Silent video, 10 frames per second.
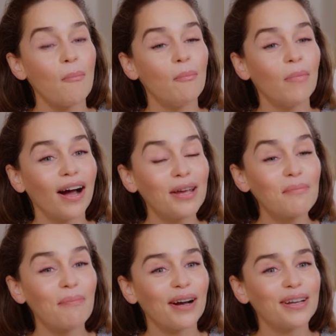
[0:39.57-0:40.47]
My
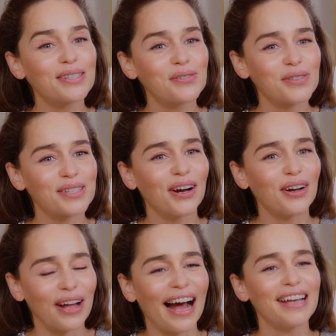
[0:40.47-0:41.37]
personal
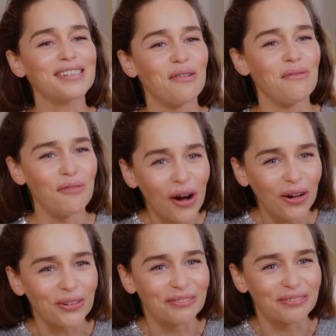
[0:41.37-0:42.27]
style has
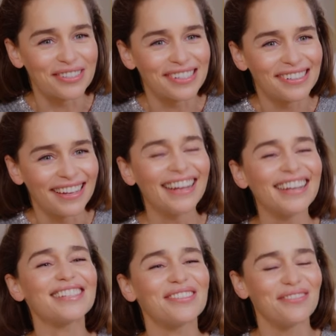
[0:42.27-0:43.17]
evolved. It
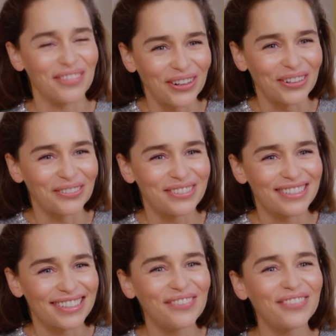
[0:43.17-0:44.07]
has evolved.
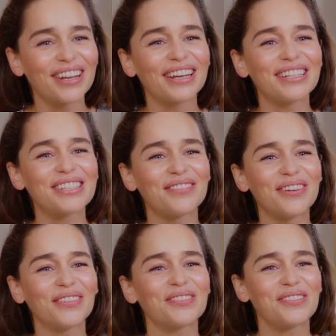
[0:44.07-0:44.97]
I feel like it's
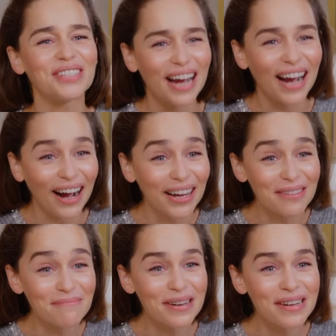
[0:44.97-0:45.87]
evolved with time.